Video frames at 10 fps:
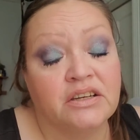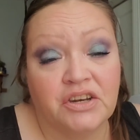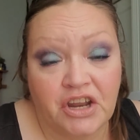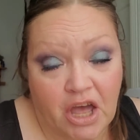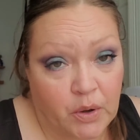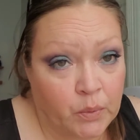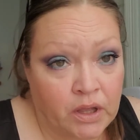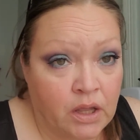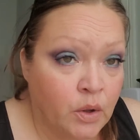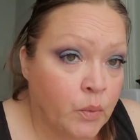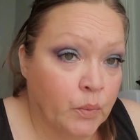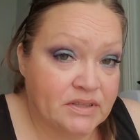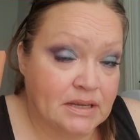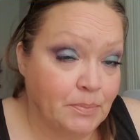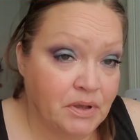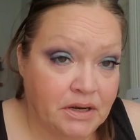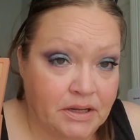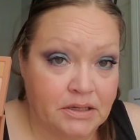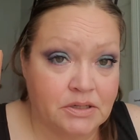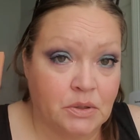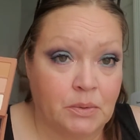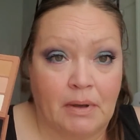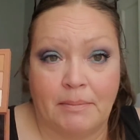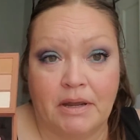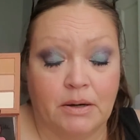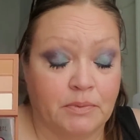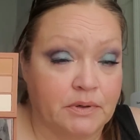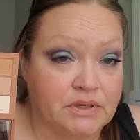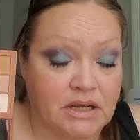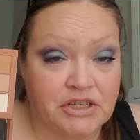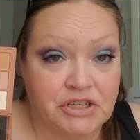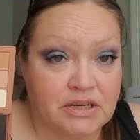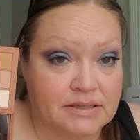No. Once I put it into my makeup rotation,